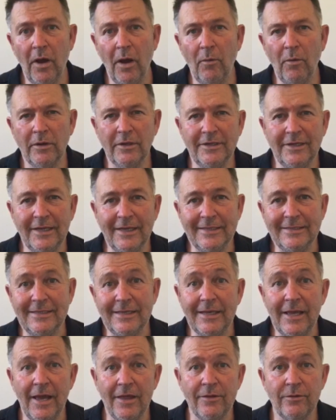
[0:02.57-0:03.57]
I wanted to get
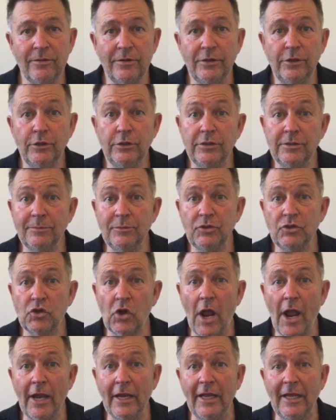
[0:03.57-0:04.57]
together and do some
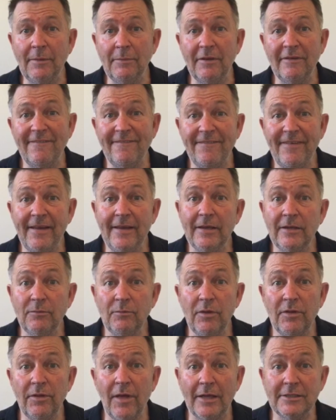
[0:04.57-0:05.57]
training, but figured
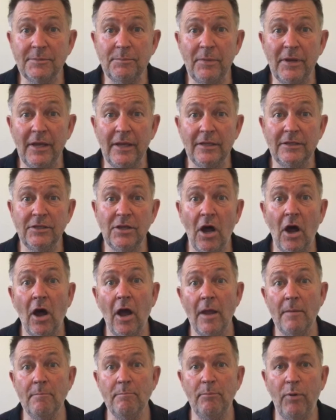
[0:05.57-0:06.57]
with us being
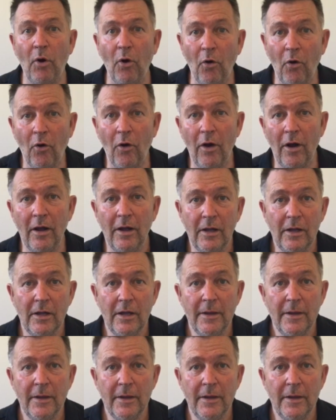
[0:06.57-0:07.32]
time poor,